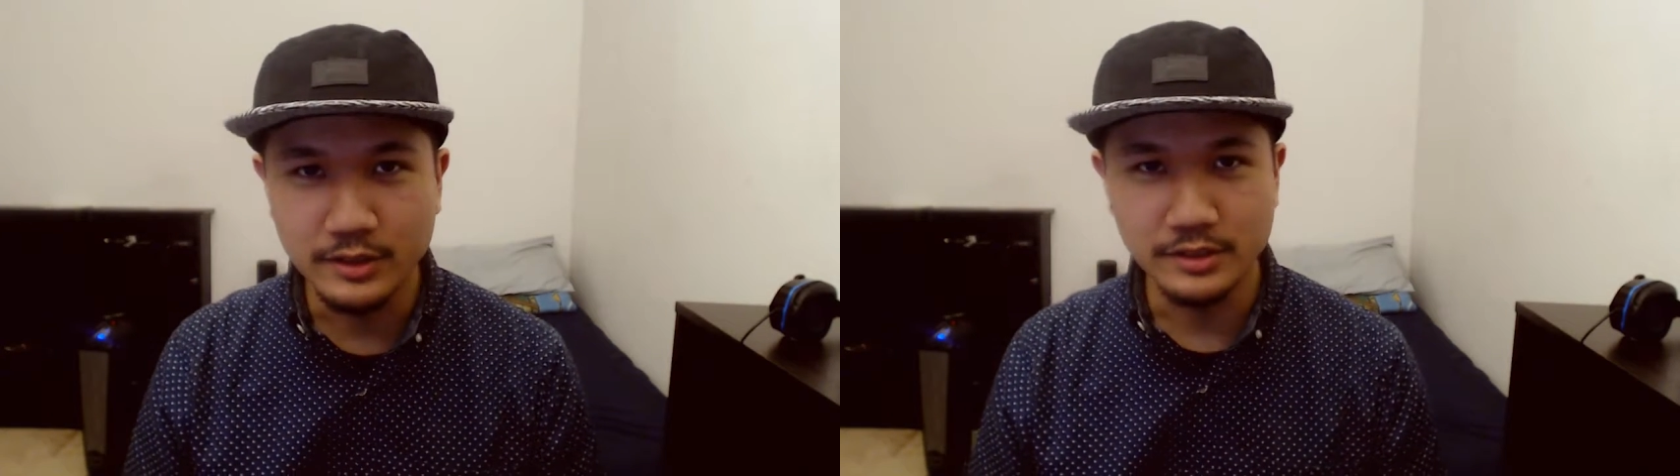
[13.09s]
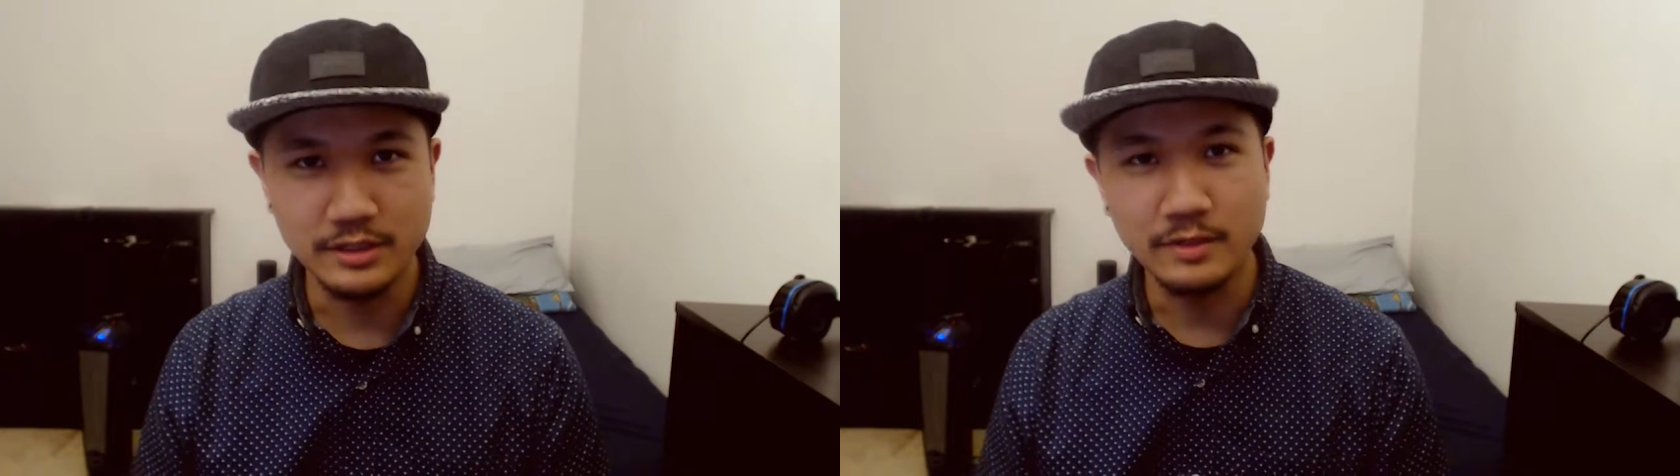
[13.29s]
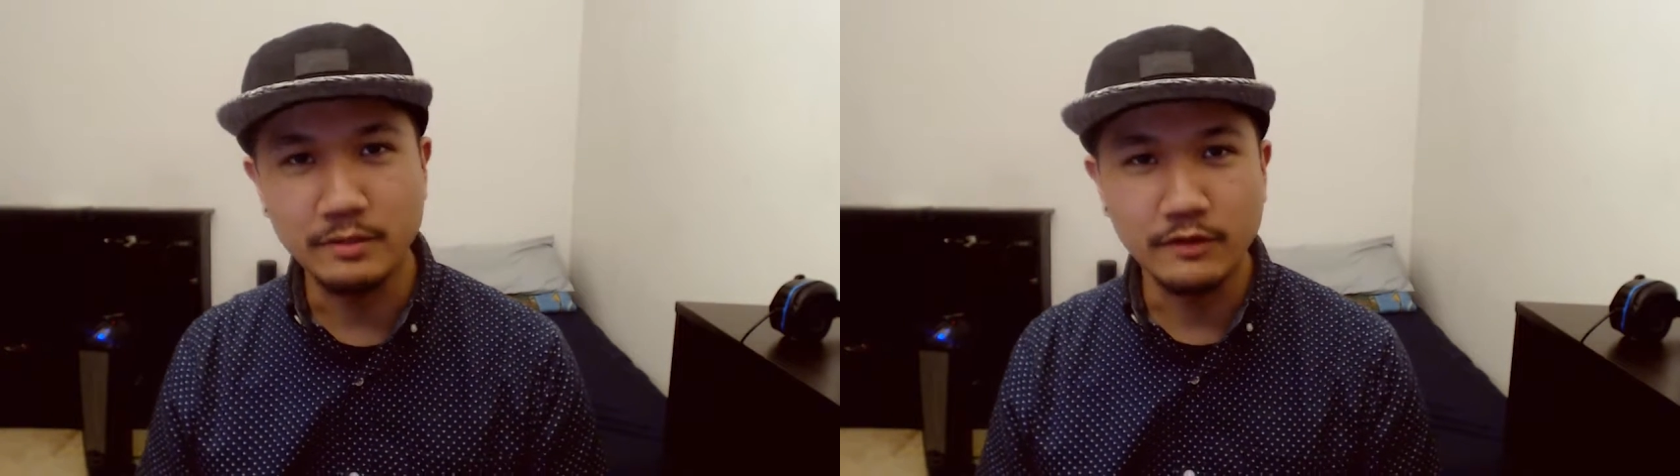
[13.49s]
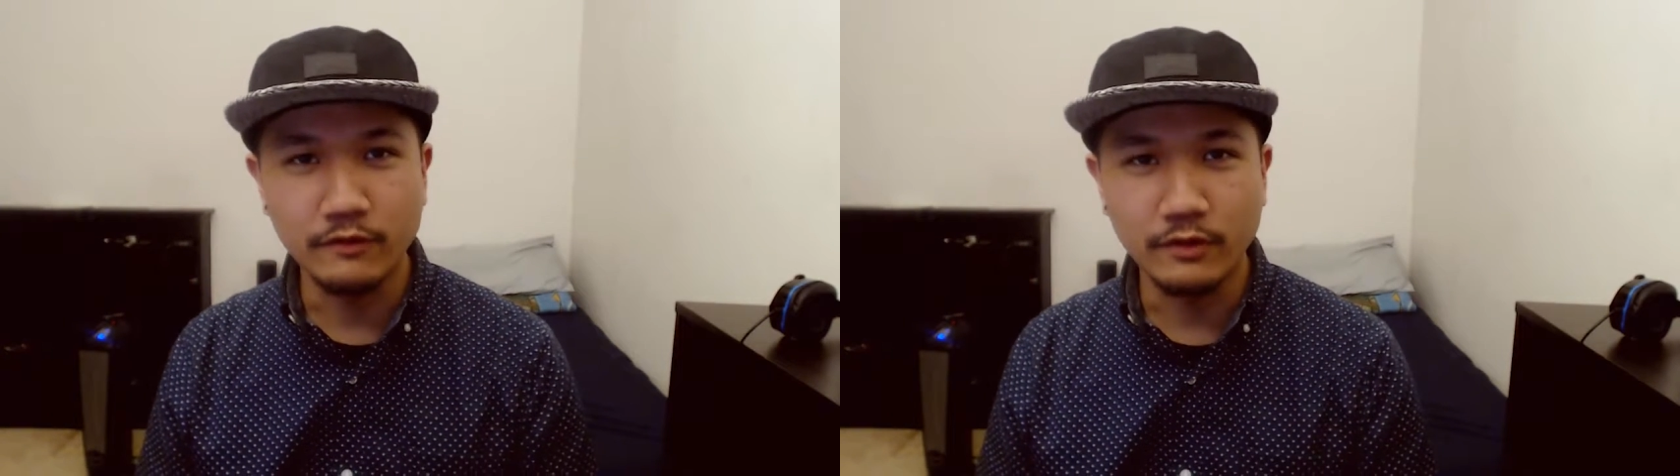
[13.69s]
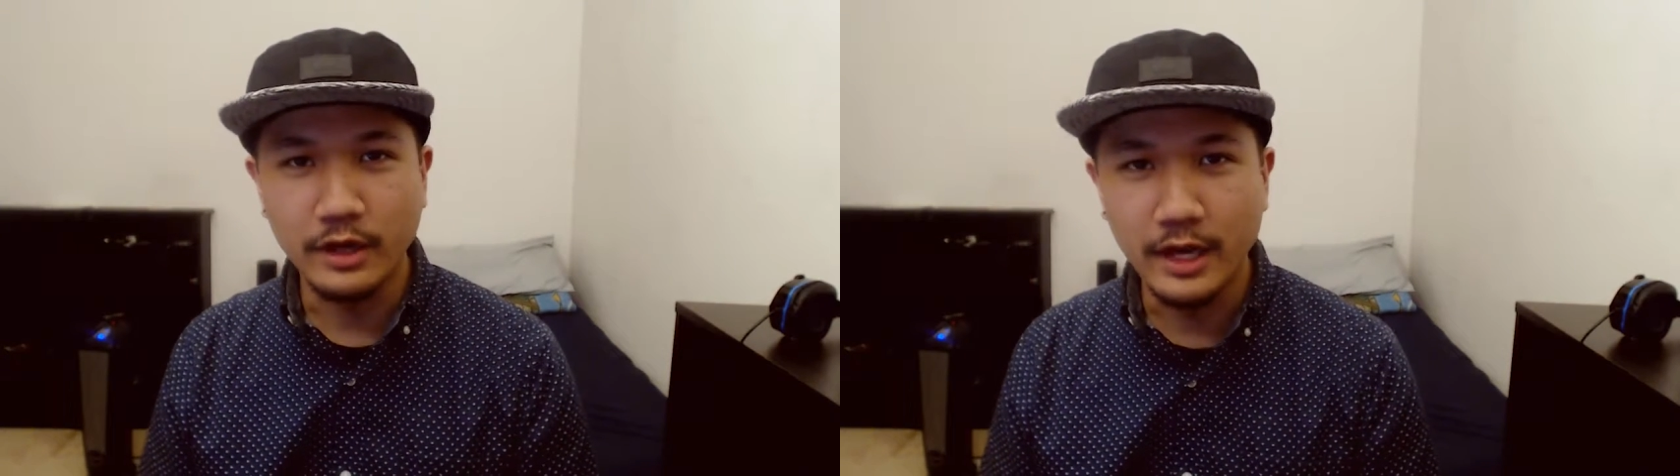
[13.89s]
This is going to be
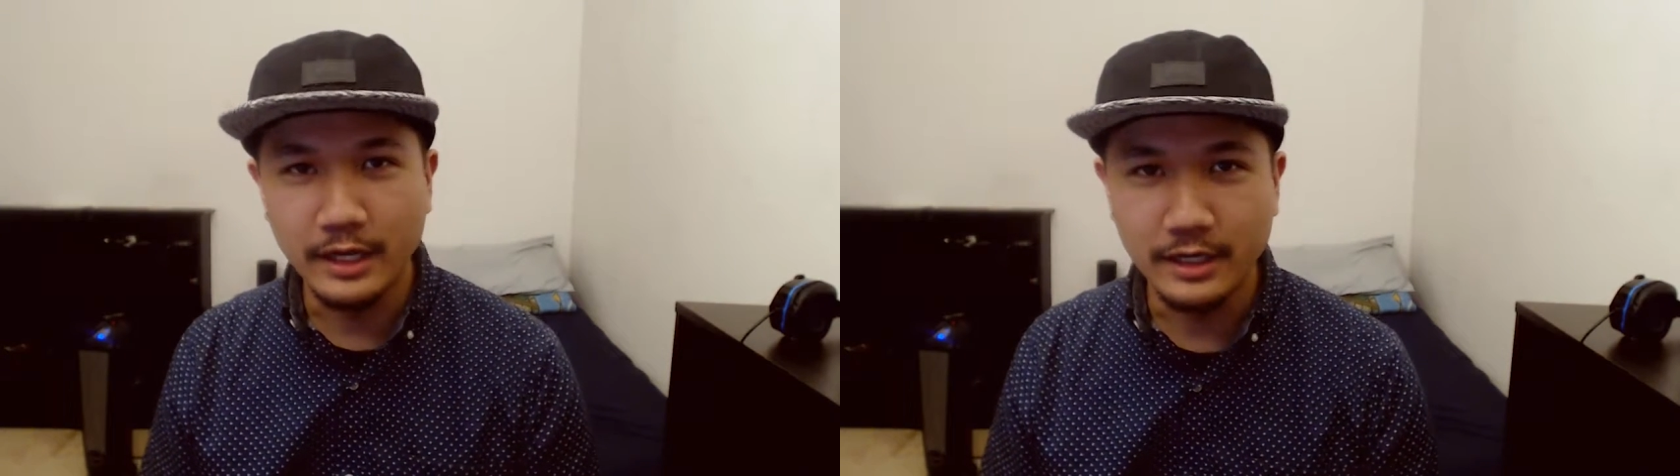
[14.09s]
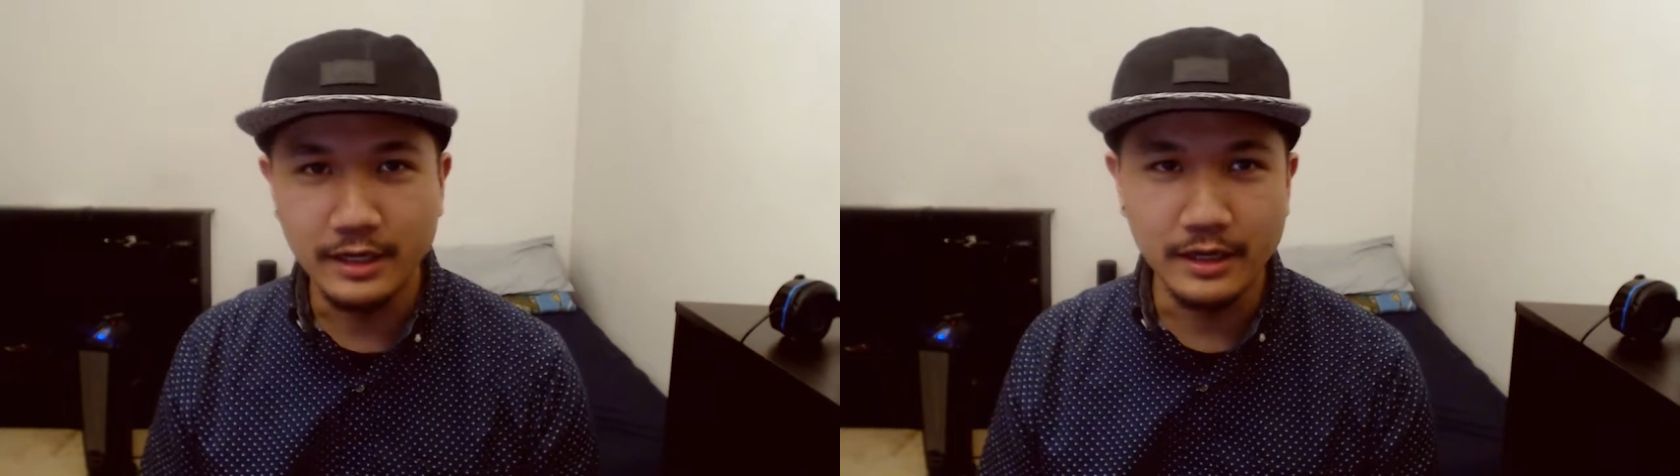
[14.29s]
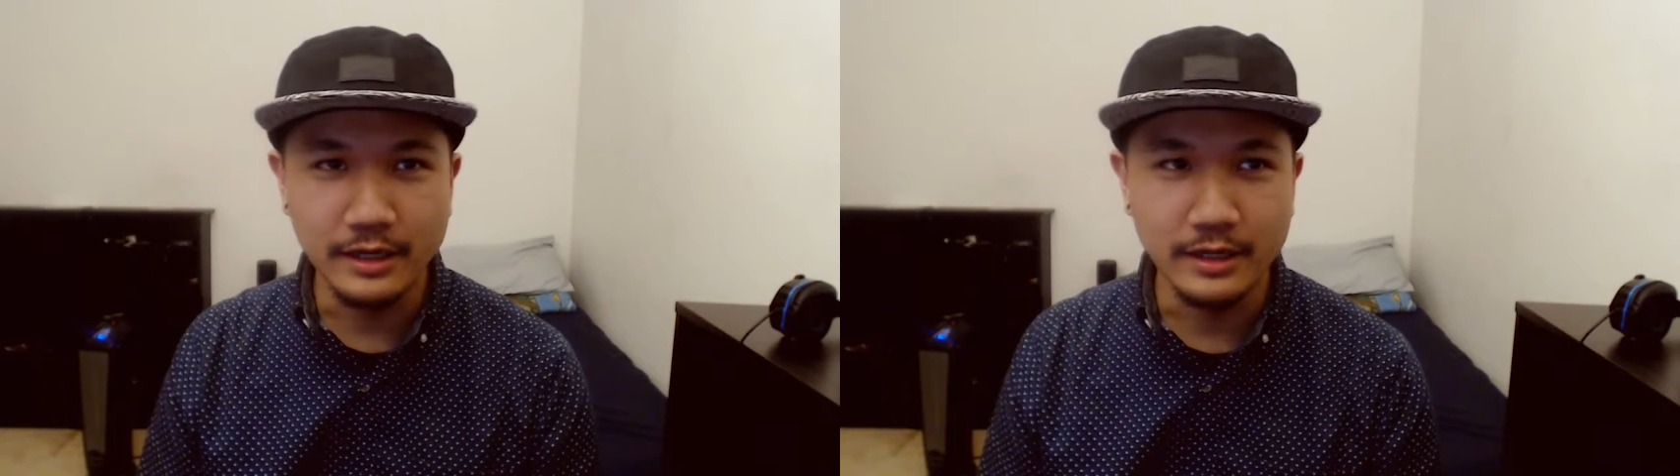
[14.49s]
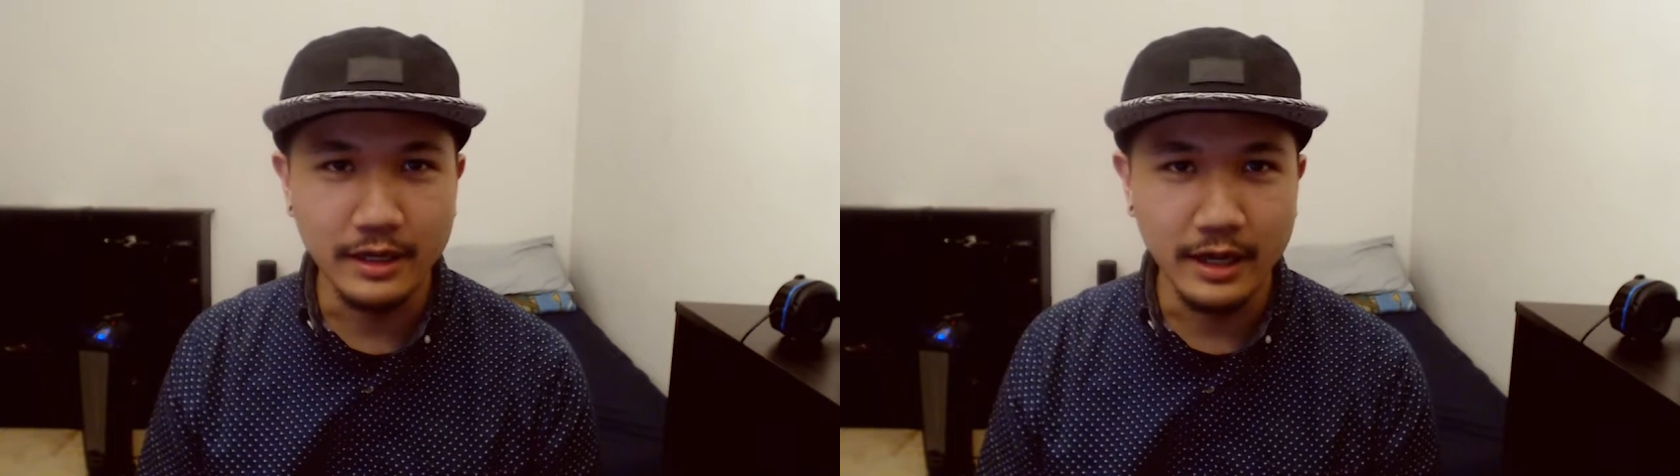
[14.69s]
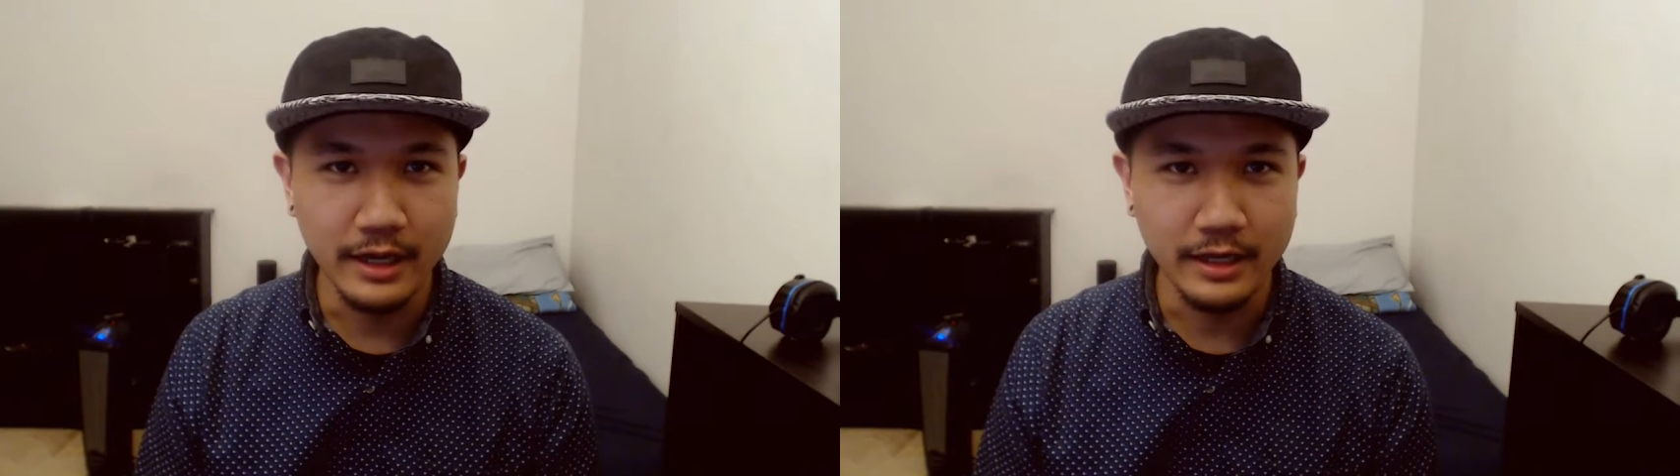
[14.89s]
for
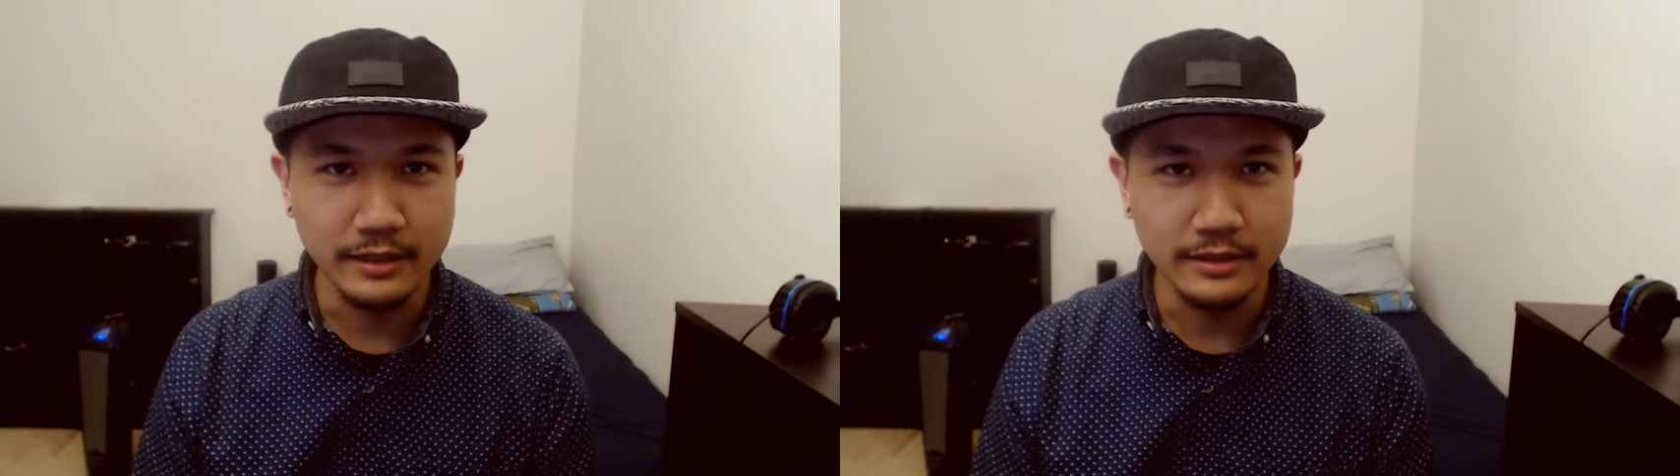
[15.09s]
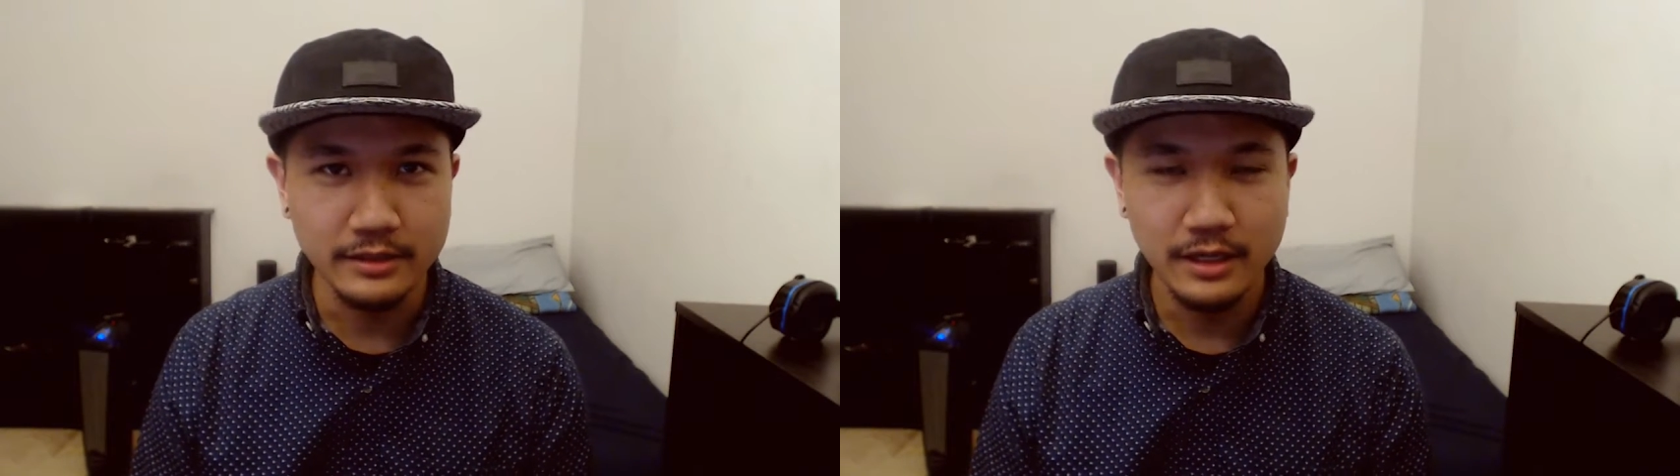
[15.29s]
editing and